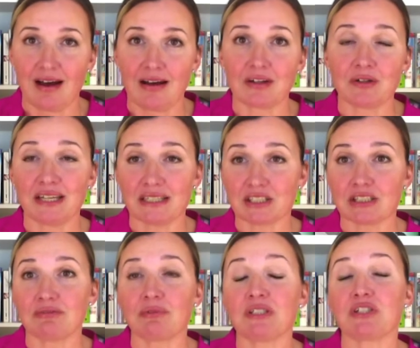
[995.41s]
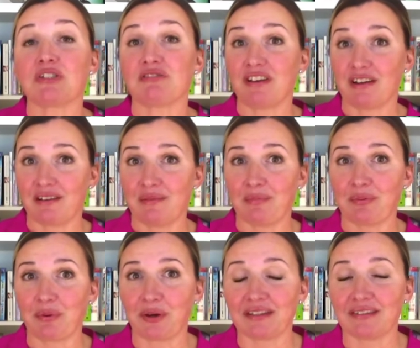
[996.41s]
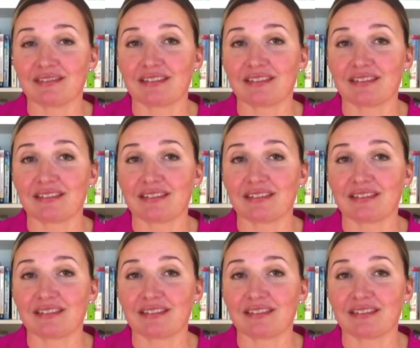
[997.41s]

connection, which is very important.